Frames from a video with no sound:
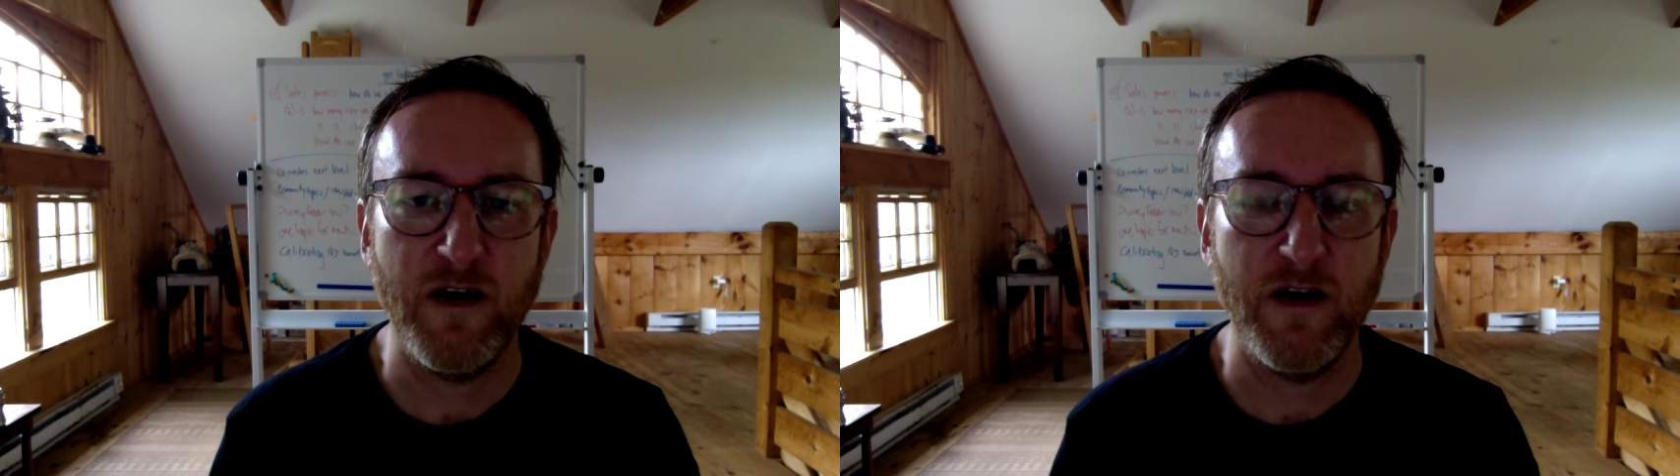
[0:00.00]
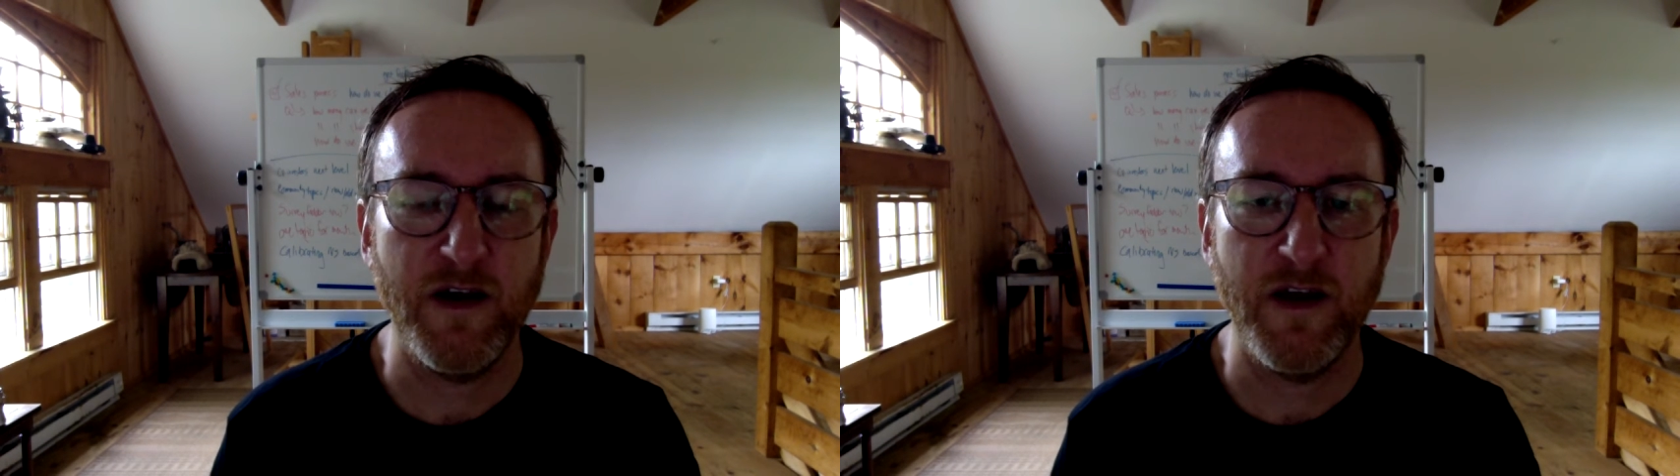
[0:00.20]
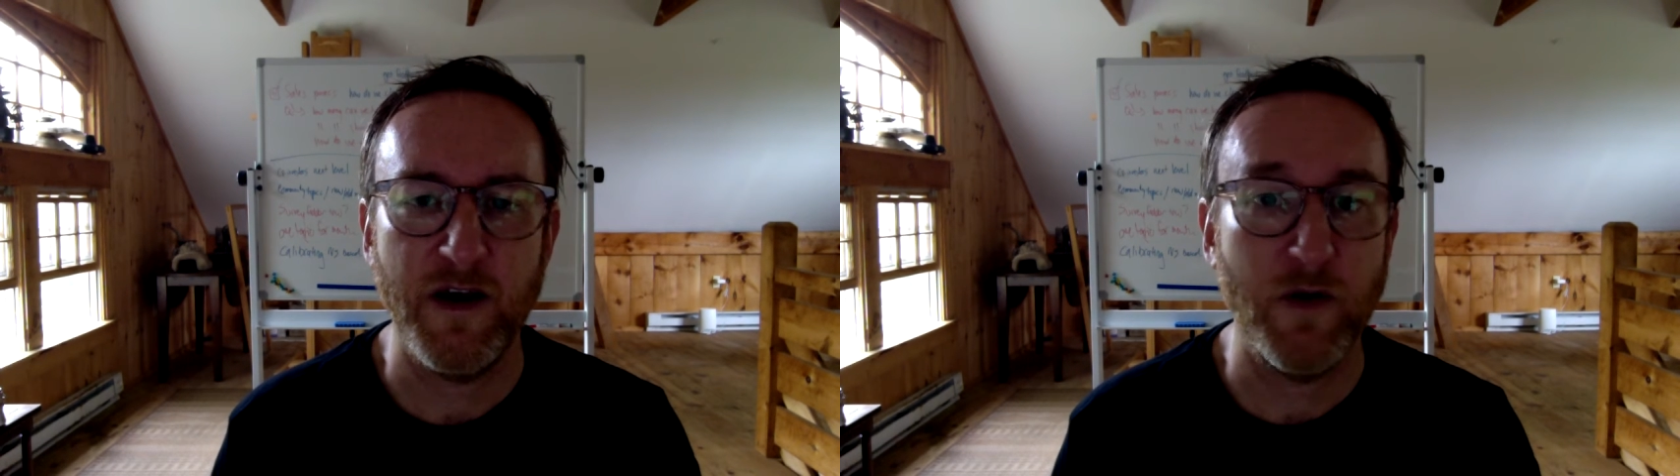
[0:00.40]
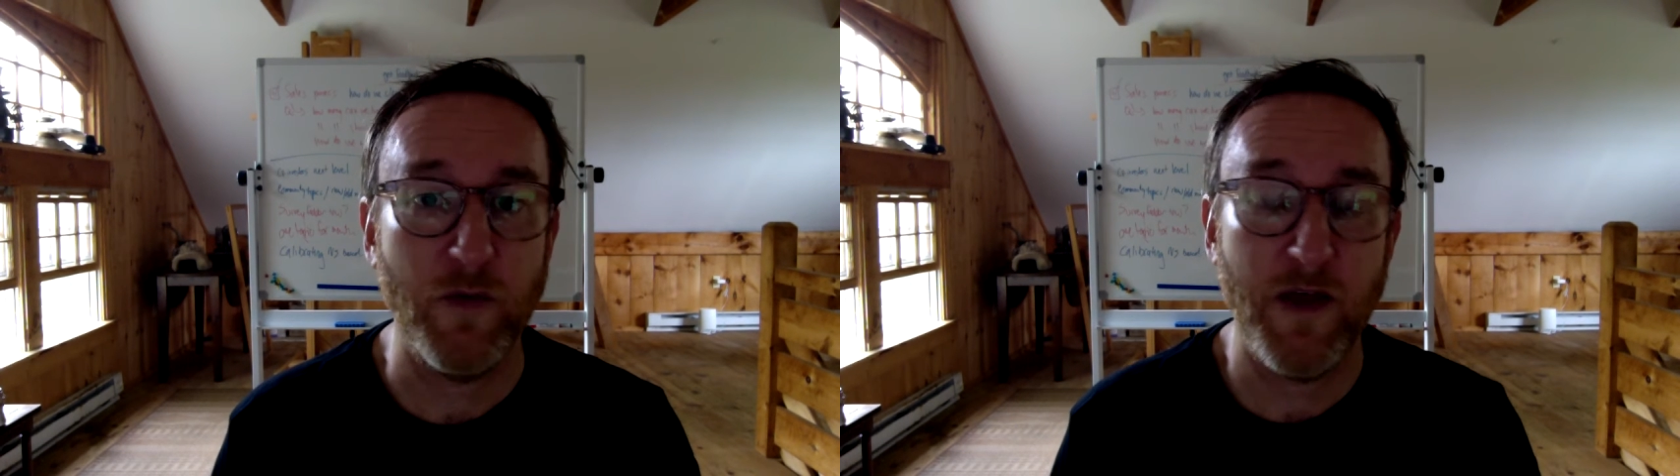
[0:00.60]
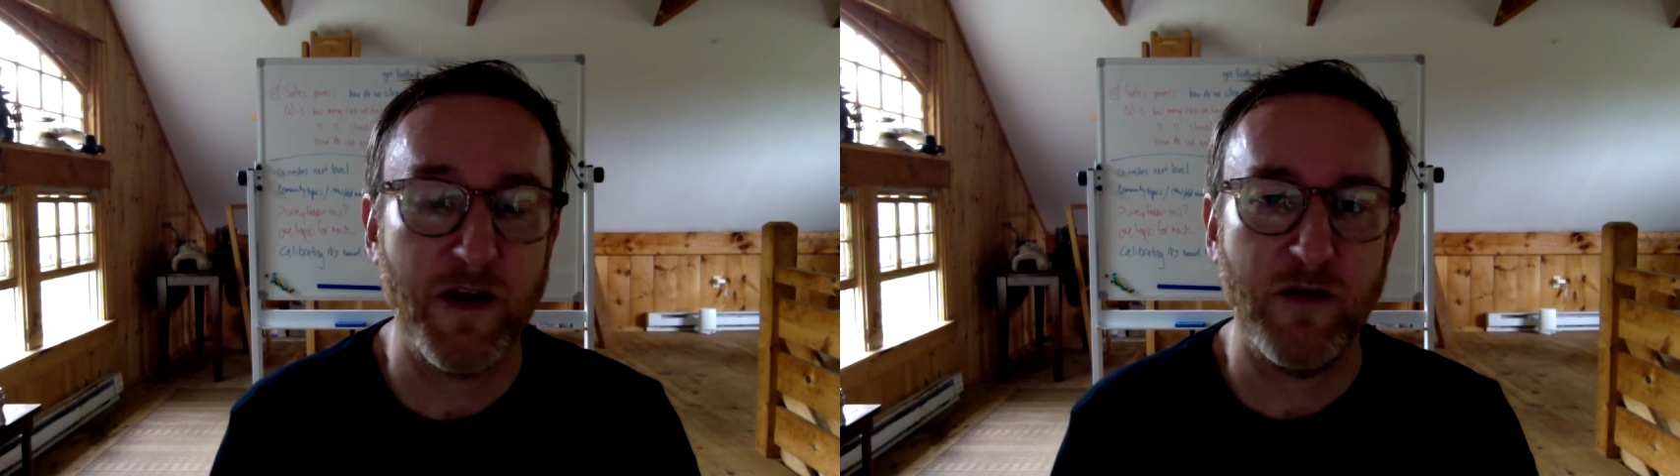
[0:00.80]
in a way
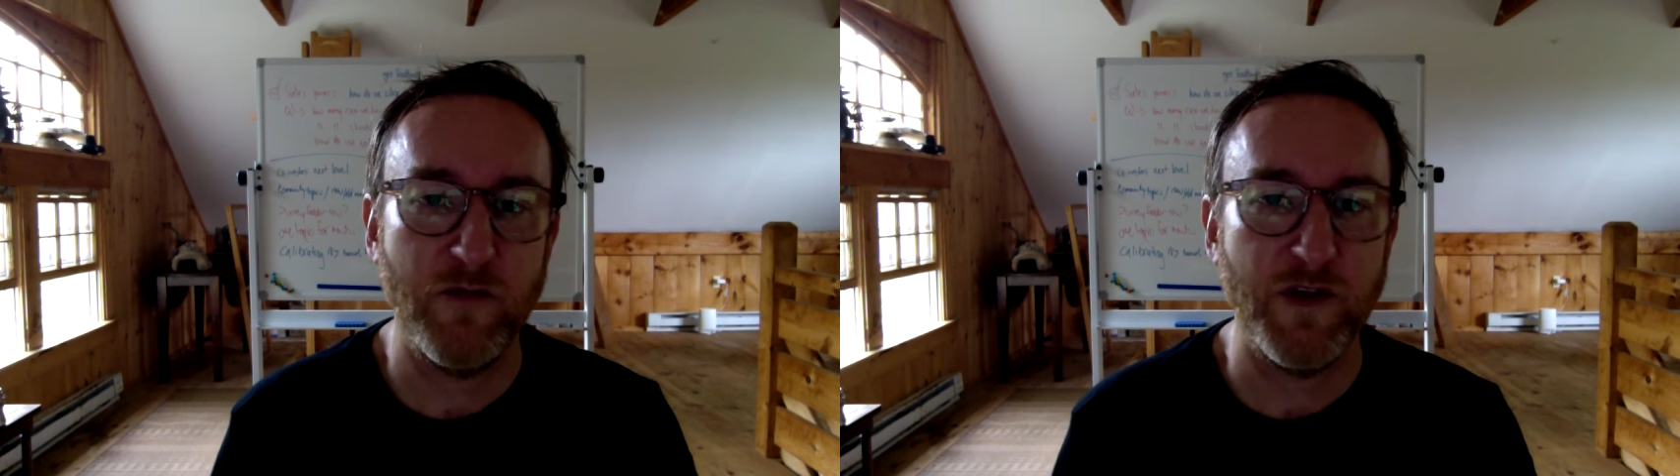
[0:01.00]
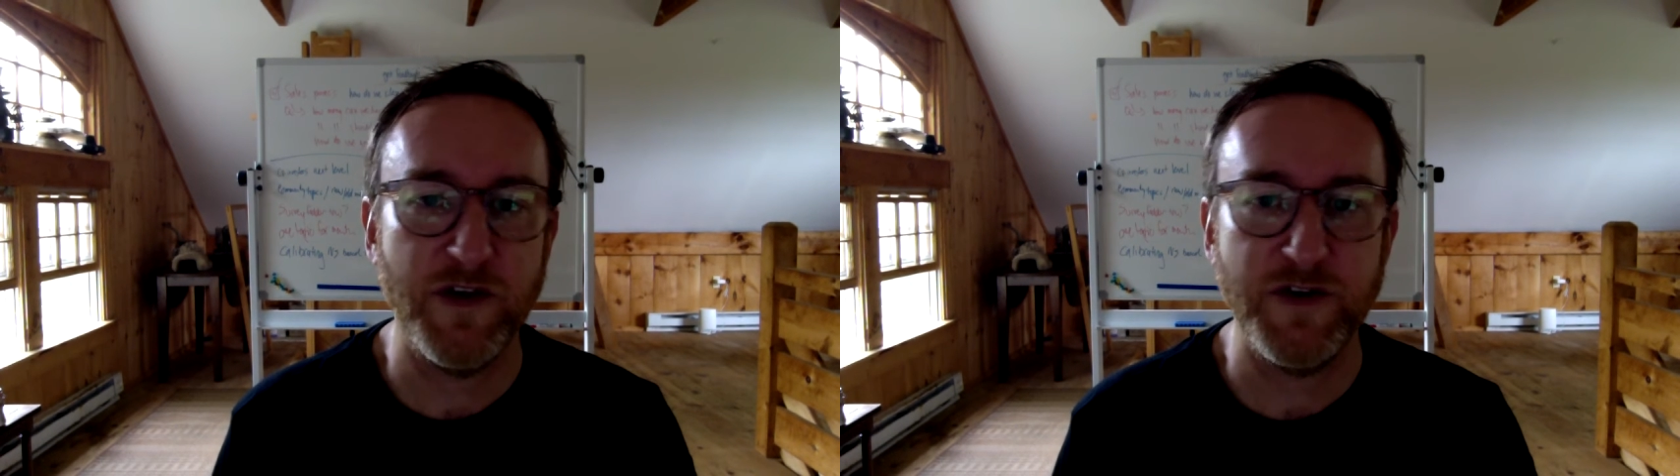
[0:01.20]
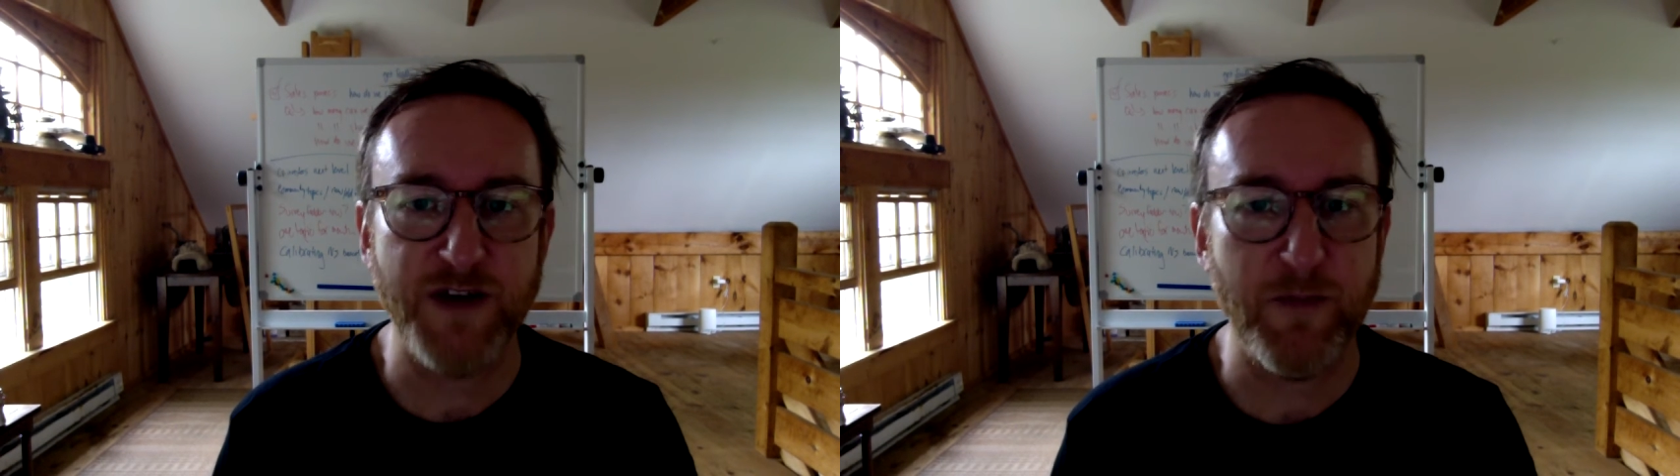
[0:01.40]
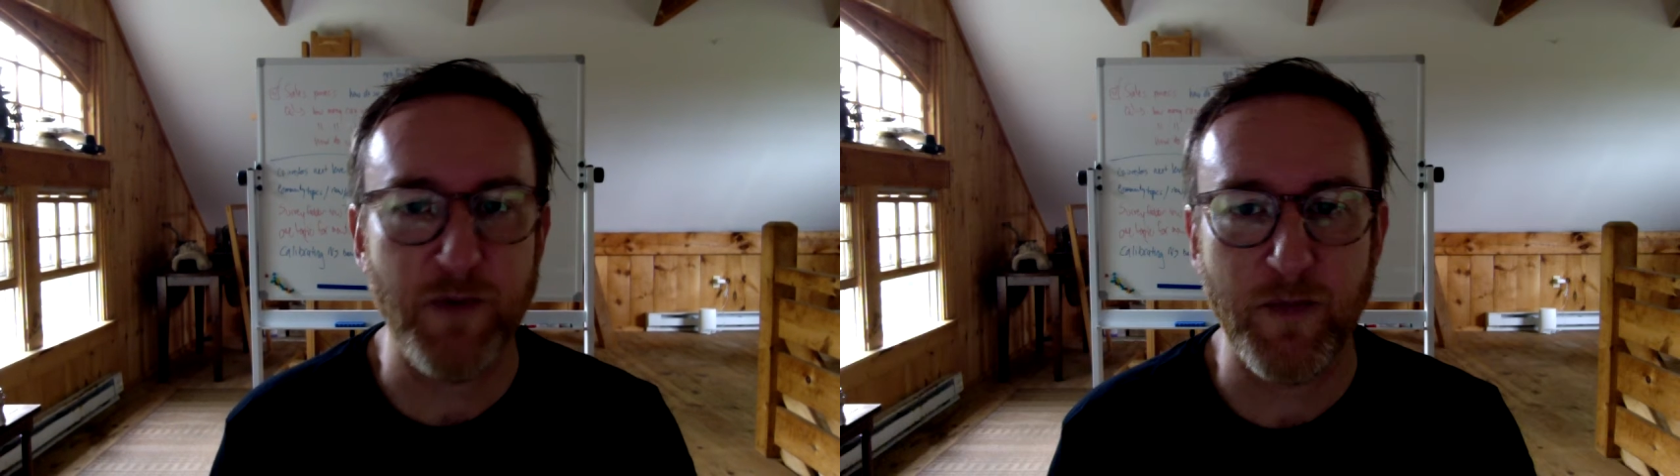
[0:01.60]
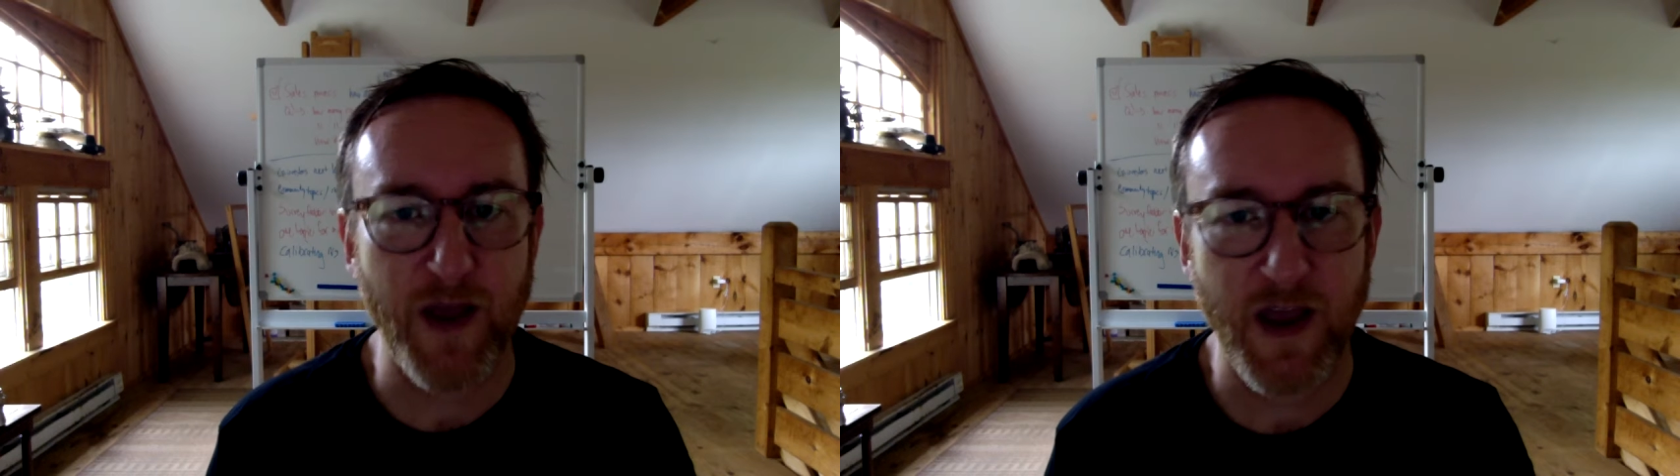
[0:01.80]
that could really shape your
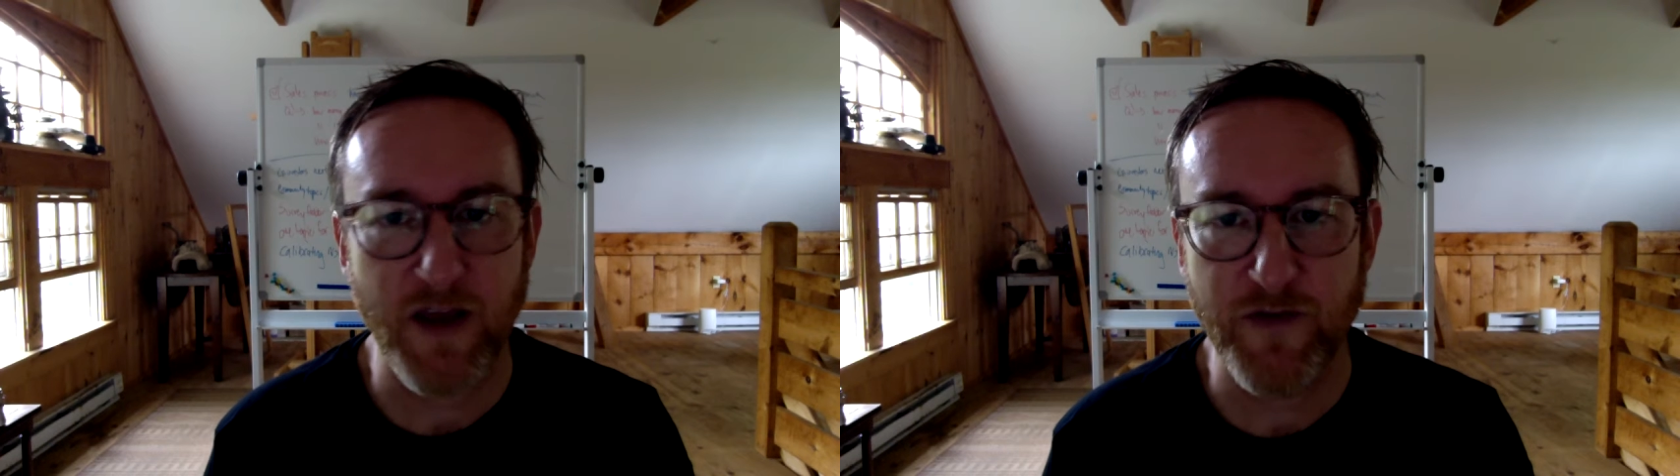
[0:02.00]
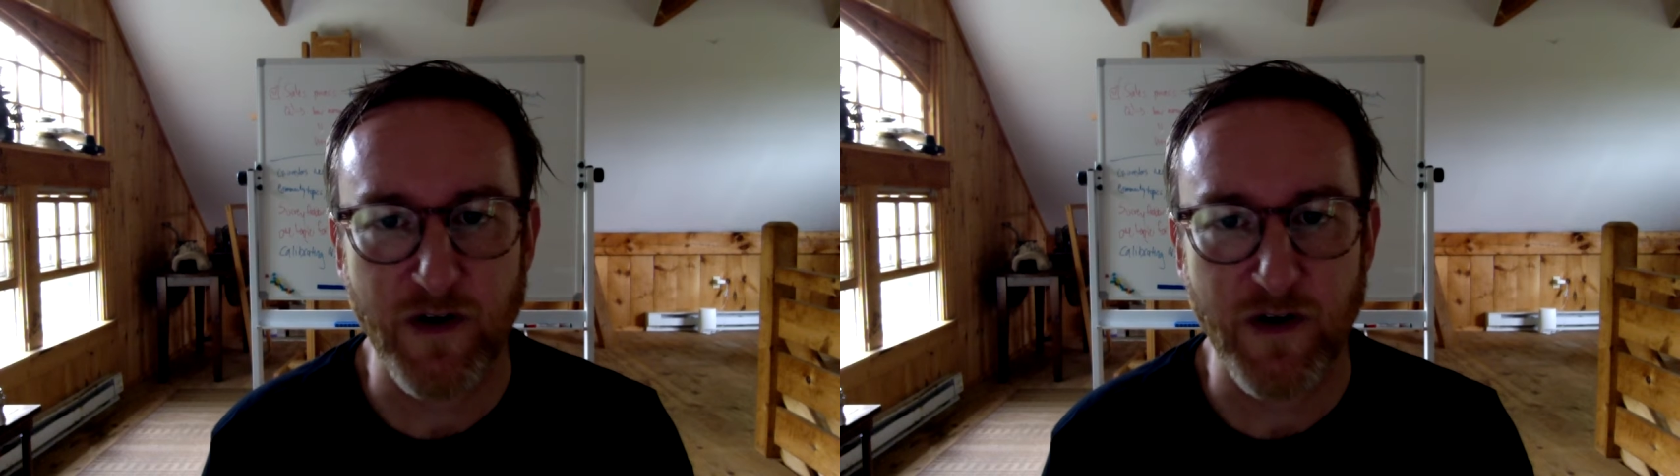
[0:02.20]
behavior.